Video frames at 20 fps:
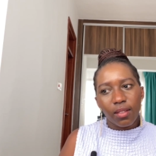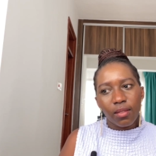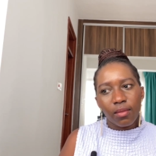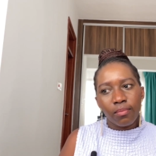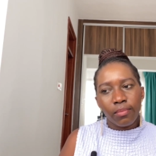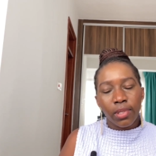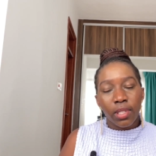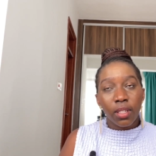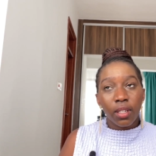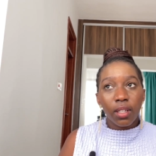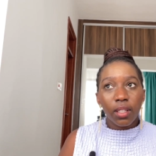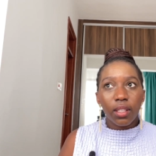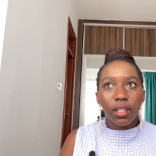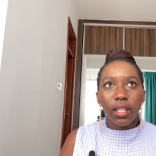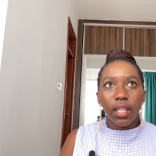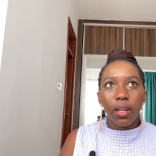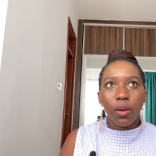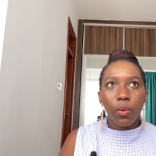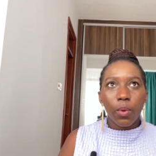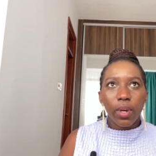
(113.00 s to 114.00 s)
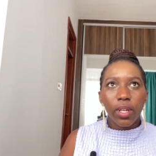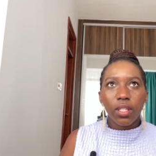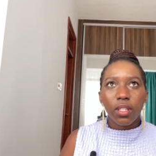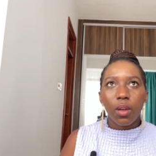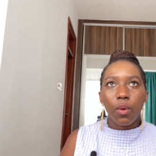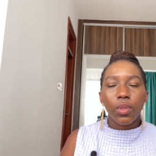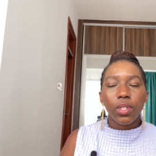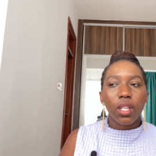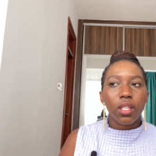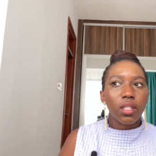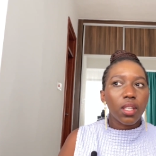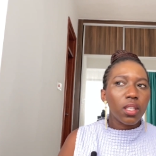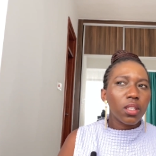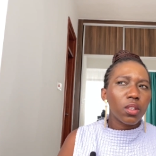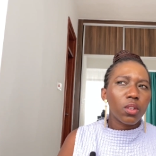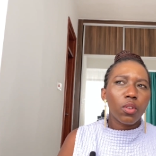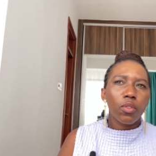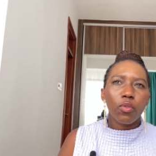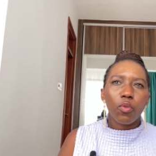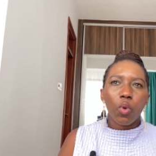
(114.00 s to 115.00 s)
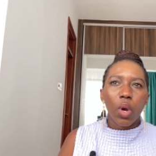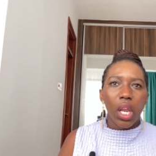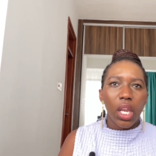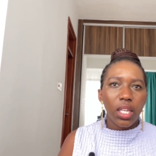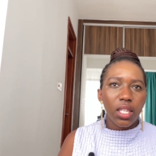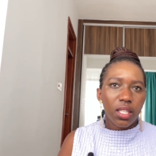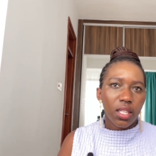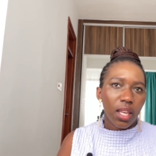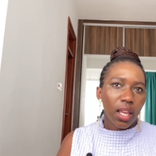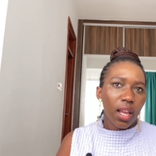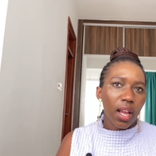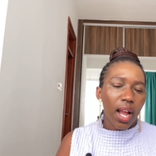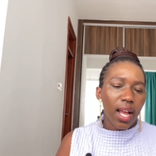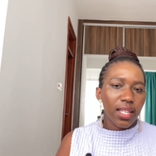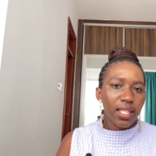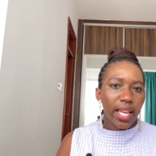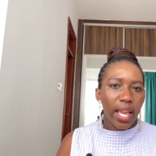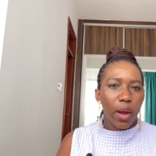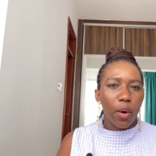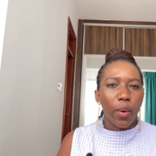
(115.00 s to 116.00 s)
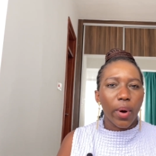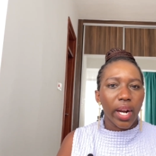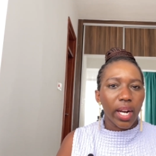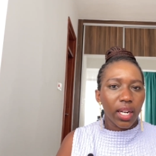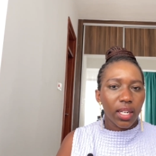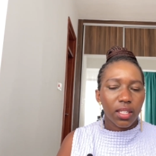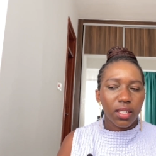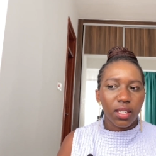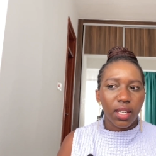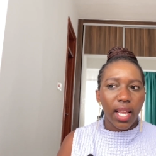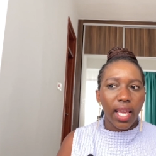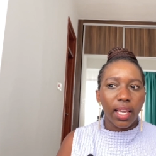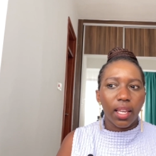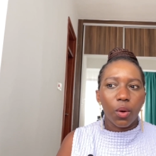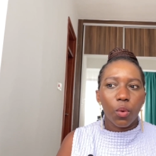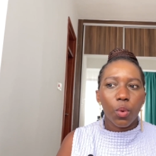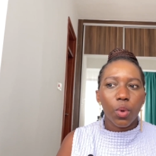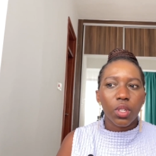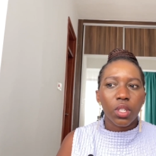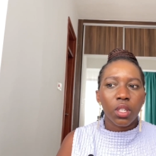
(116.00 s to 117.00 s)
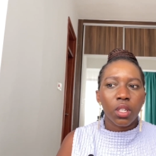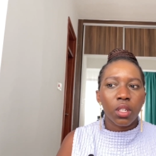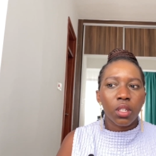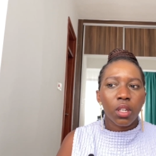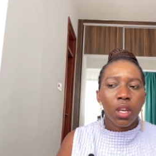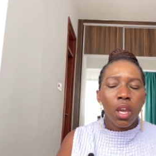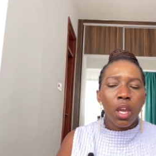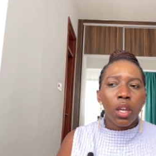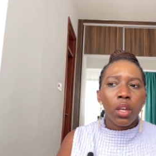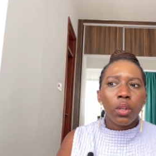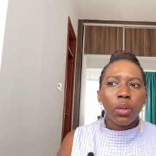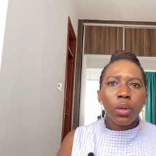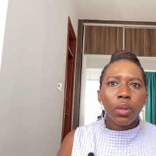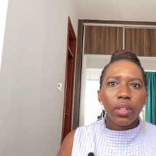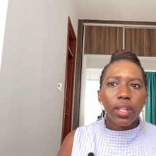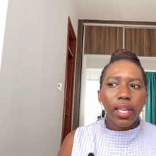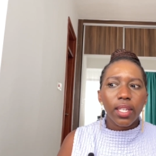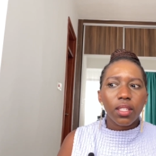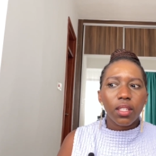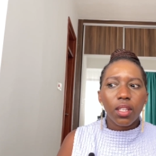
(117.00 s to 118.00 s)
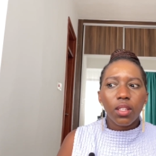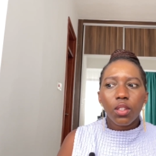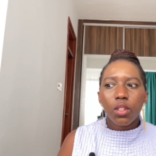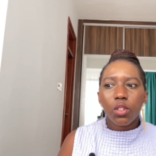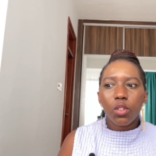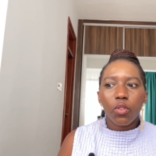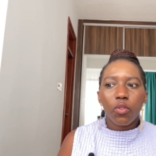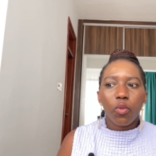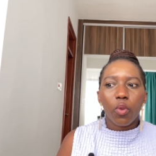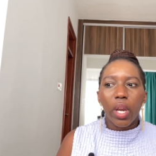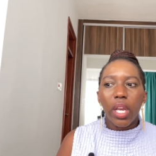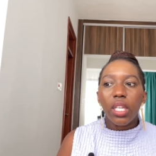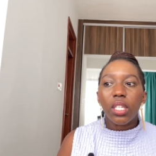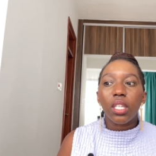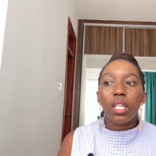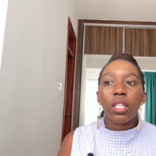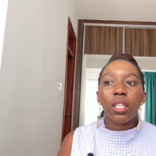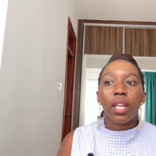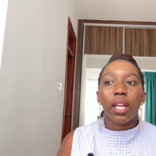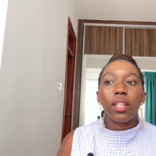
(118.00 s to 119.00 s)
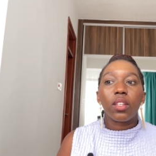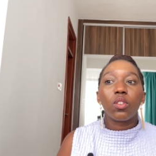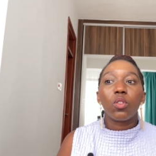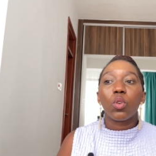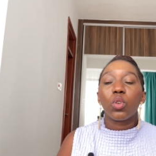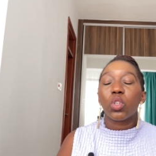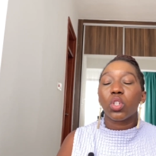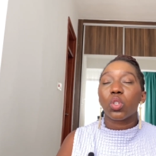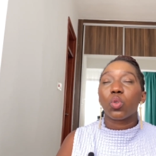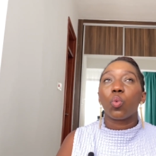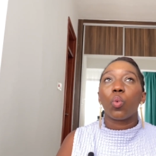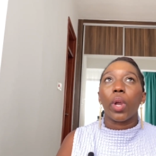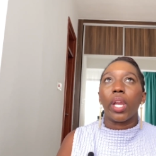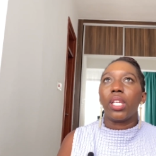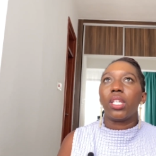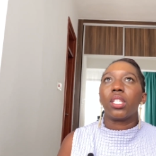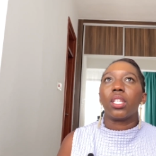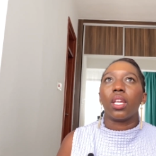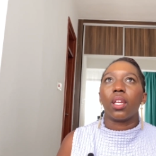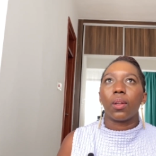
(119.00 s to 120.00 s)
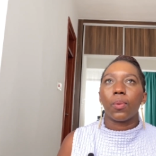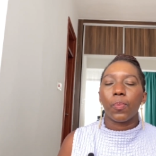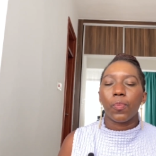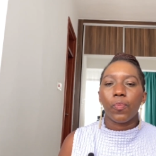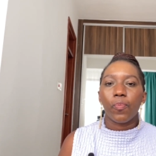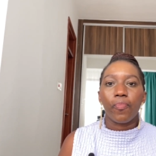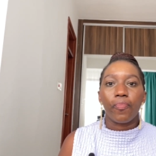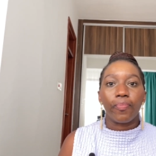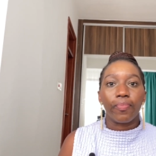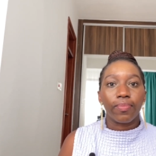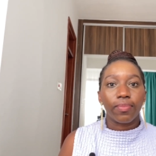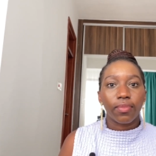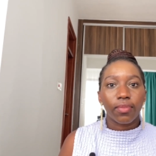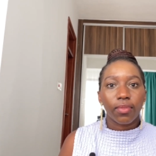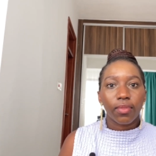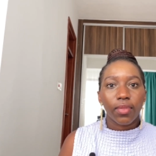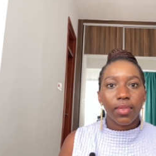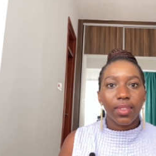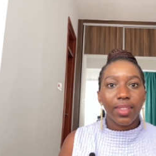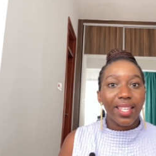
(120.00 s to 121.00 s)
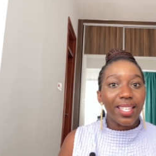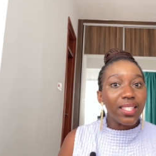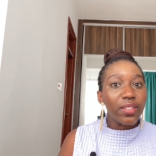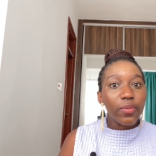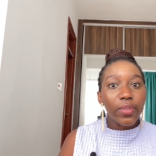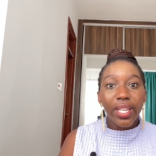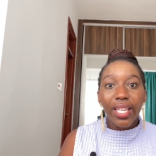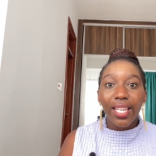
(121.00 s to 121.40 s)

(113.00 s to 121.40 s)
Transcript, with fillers: But the good thing was it was a season of waiting as I worked. Like it wasn't, you know, there are seasons of waiting that you're just waiting. There's really